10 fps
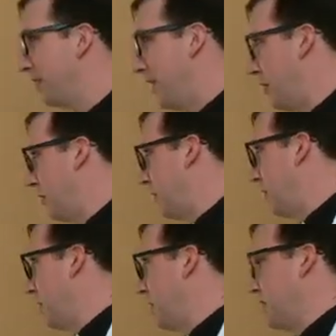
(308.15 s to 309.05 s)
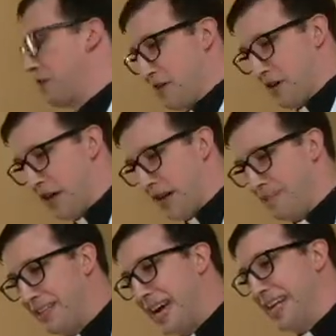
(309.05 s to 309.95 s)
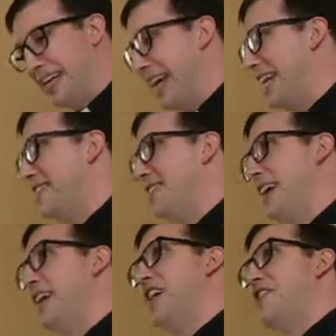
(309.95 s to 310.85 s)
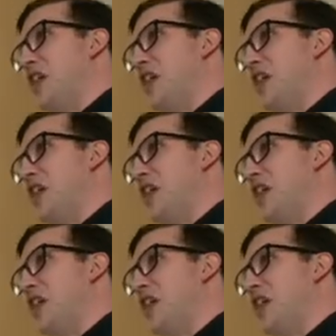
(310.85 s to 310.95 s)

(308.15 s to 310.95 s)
I don't know if you've noticed or not, but that kind of thing